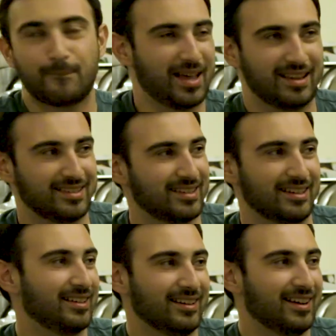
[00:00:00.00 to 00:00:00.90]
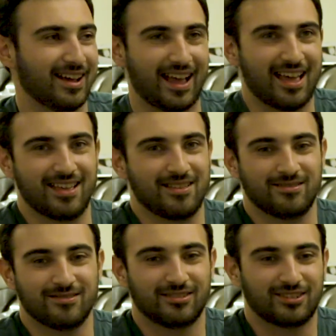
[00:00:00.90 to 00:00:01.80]
painting
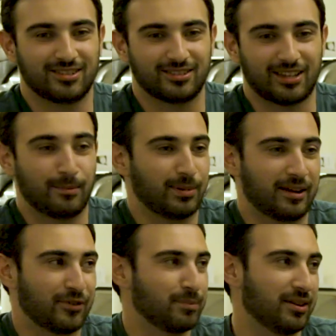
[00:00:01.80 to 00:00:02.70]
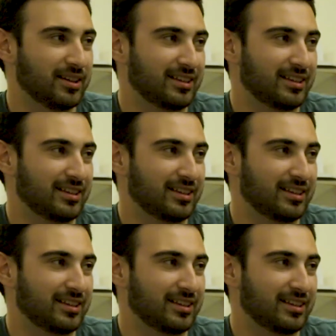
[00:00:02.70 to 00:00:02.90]
and say playing football.